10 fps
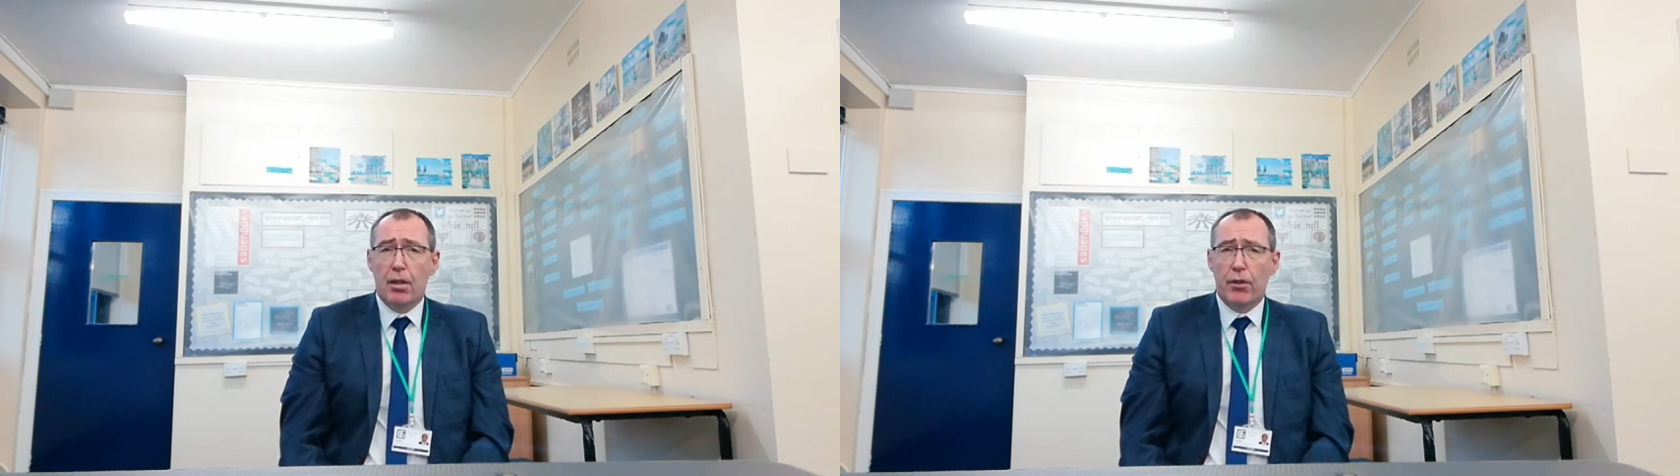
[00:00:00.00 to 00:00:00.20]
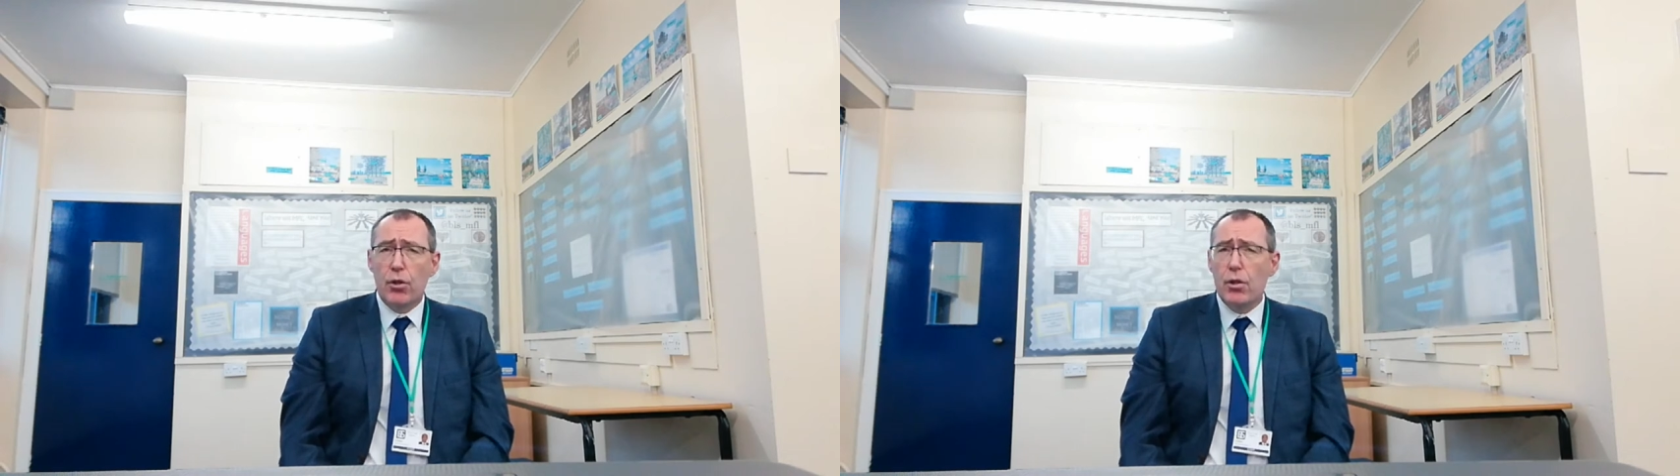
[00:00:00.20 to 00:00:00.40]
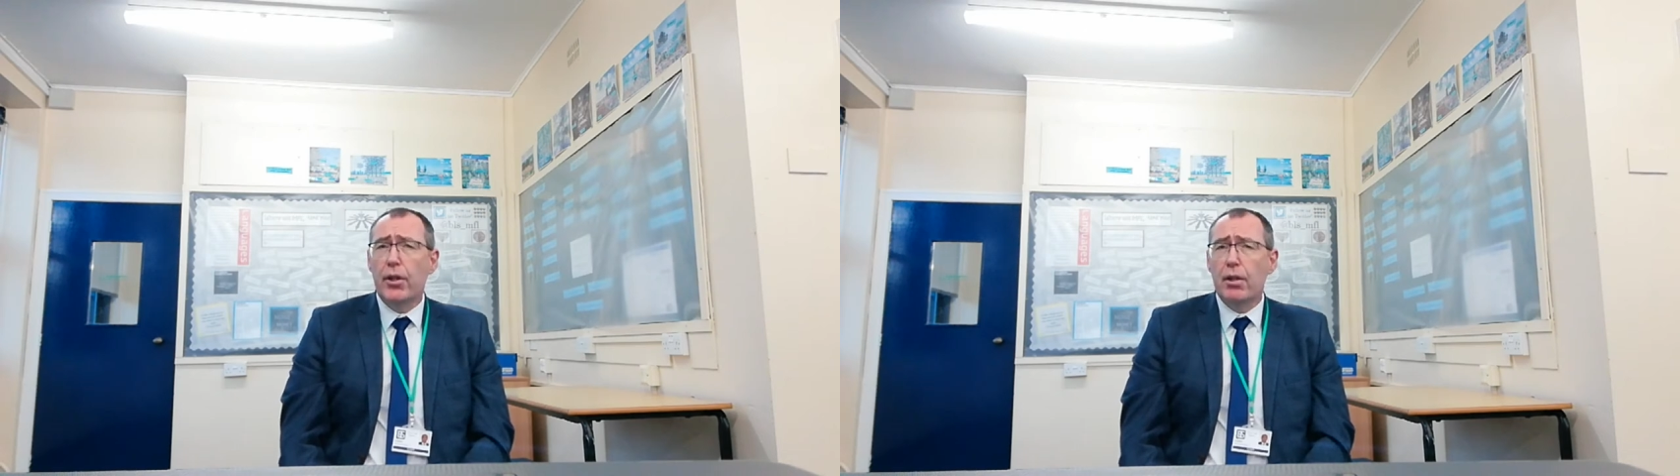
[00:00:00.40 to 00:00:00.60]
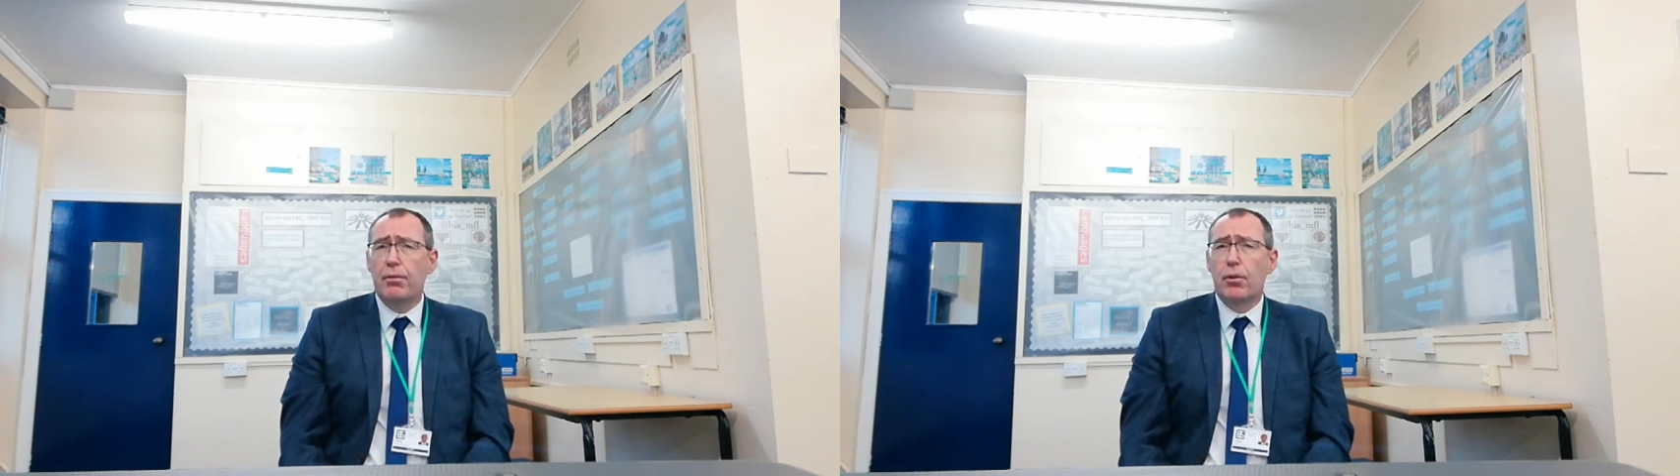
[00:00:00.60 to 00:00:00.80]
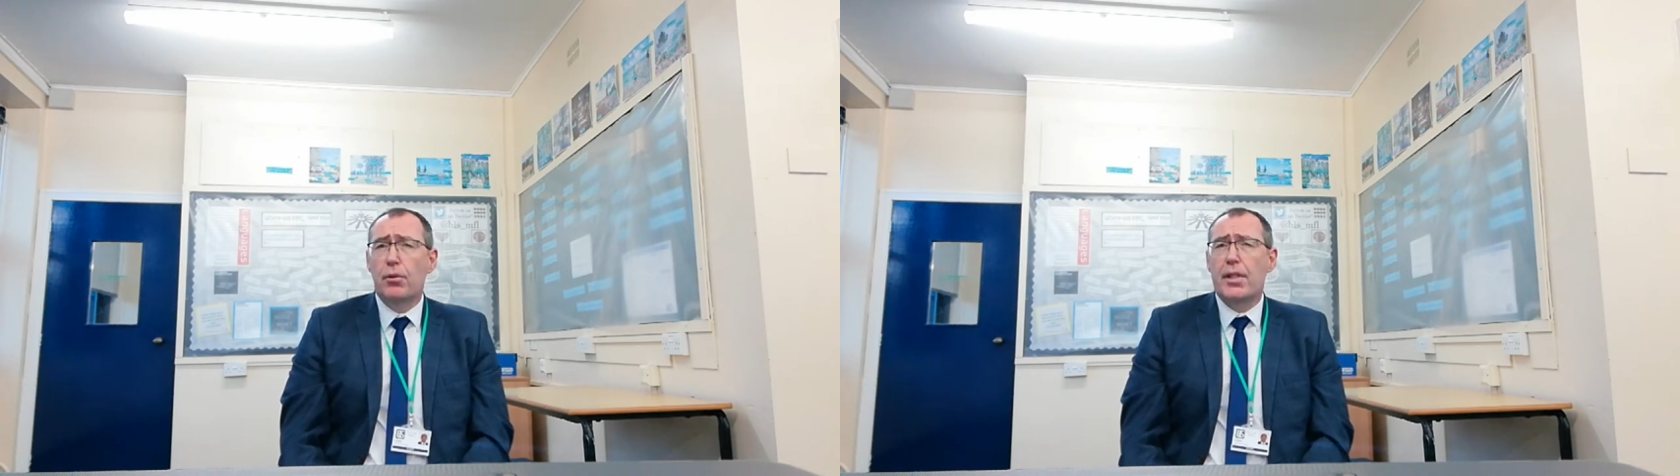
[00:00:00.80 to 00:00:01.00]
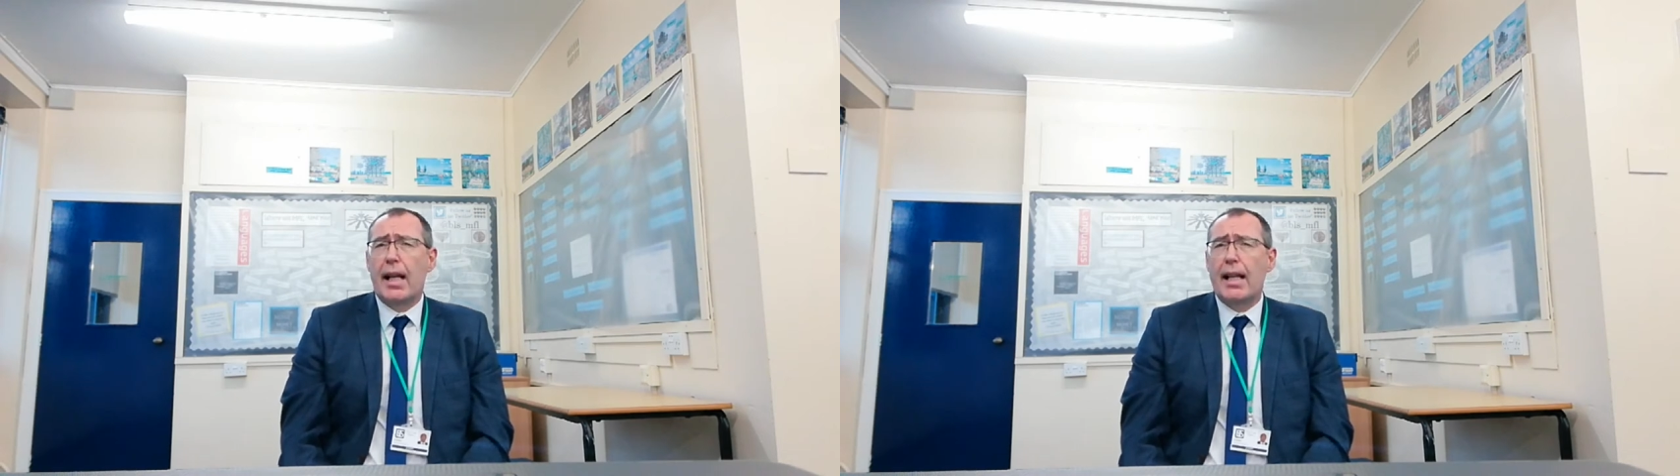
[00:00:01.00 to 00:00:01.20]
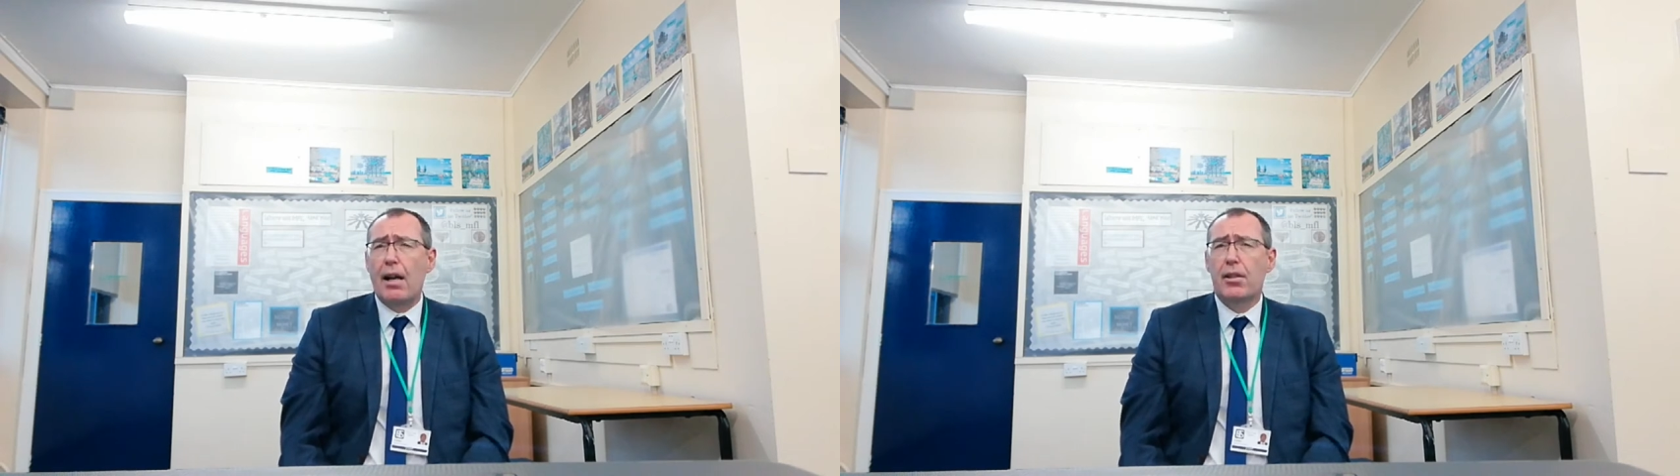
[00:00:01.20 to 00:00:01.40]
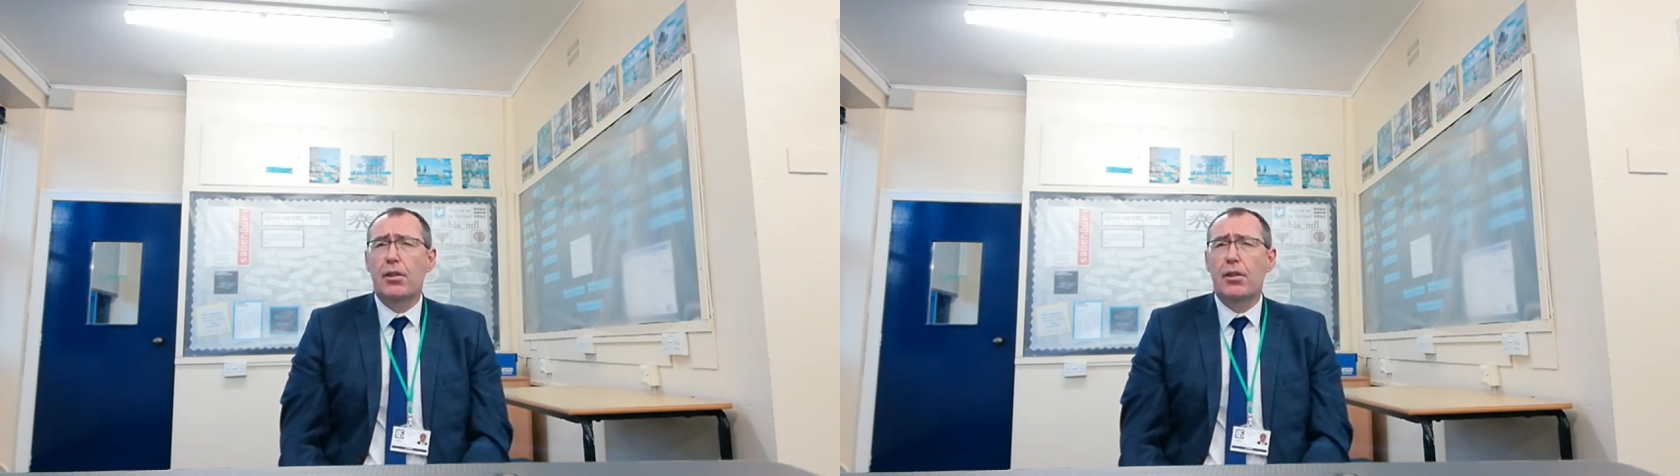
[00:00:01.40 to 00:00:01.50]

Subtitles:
For those looking for to stand out